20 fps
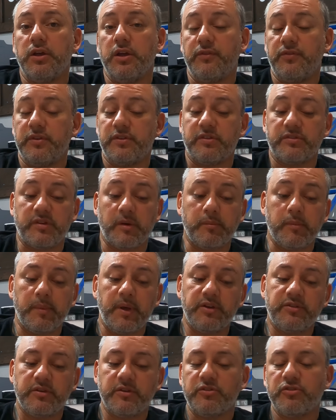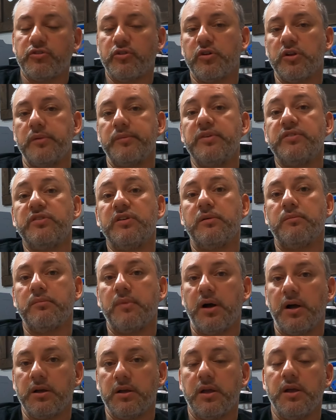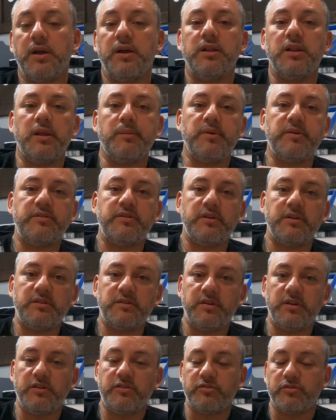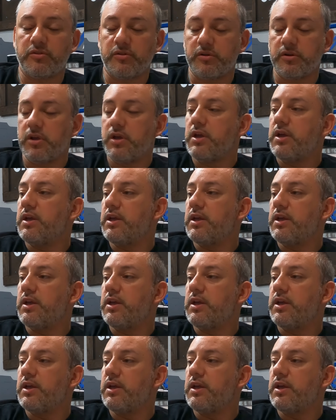If it's a sublimation, sure, let me see a mug. Let me see a t-shirt.